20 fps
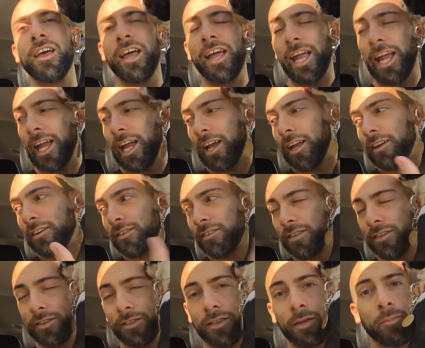And
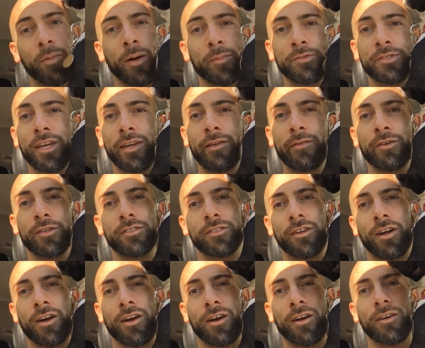the PupSavers
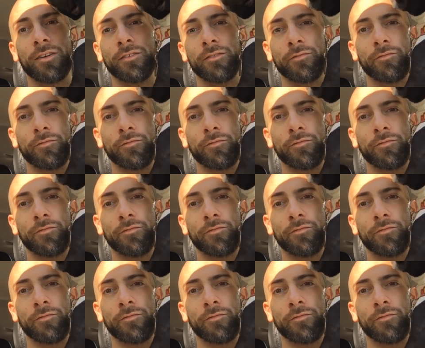are